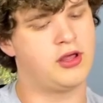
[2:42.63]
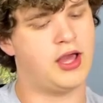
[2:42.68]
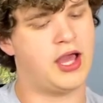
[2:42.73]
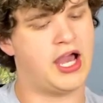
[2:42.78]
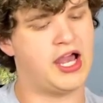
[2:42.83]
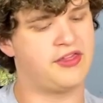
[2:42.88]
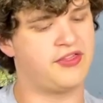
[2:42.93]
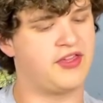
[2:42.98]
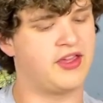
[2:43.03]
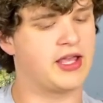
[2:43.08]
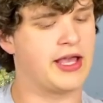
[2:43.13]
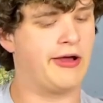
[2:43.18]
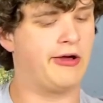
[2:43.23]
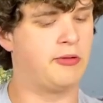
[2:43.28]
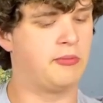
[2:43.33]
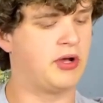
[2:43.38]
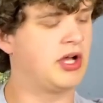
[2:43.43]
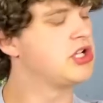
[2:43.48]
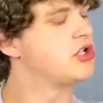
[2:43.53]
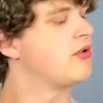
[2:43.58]
I think I
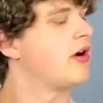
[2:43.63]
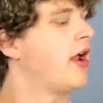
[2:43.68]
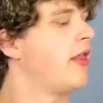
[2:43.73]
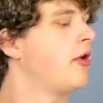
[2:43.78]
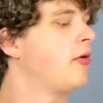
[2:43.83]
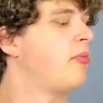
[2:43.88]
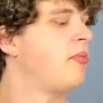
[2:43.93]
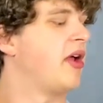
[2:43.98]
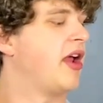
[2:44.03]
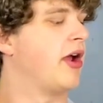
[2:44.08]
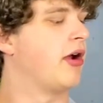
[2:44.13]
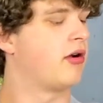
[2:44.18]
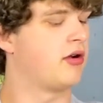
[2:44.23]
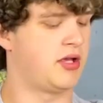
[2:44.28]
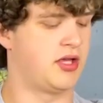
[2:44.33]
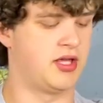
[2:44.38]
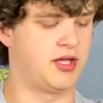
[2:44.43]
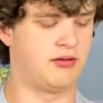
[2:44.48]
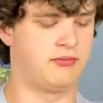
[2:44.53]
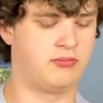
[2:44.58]
would much rather pair
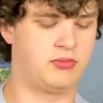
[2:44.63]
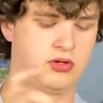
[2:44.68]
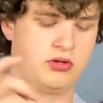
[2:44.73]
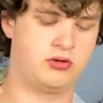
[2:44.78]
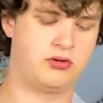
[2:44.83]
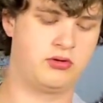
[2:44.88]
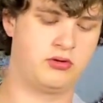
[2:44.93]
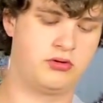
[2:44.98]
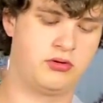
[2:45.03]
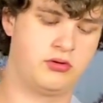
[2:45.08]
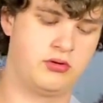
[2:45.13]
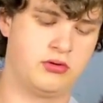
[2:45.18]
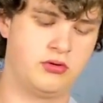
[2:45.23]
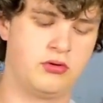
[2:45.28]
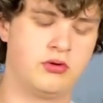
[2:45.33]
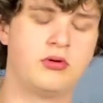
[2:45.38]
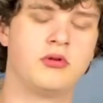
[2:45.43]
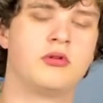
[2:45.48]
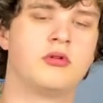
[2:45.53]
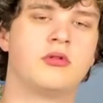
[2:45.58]
him
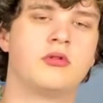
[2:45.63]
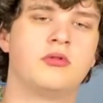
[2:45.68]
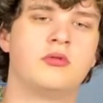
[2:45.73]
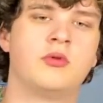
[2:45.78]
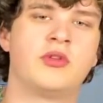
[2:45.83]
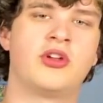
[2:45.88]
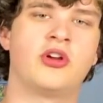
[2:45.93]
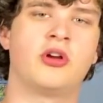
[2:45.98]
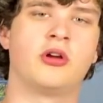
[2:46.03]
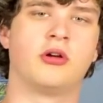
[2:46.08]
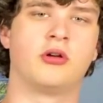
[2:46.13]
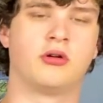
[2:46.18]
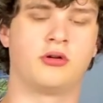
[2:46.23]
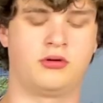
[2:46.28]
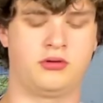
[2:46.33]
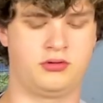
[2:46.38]
with her.